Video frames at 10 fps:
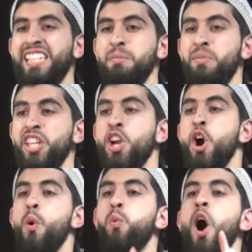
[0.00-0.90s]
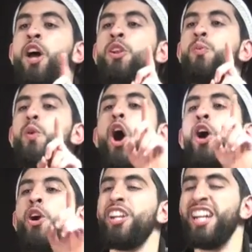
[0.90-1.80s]
"Give me one
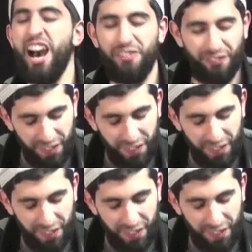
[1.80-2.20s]
word and I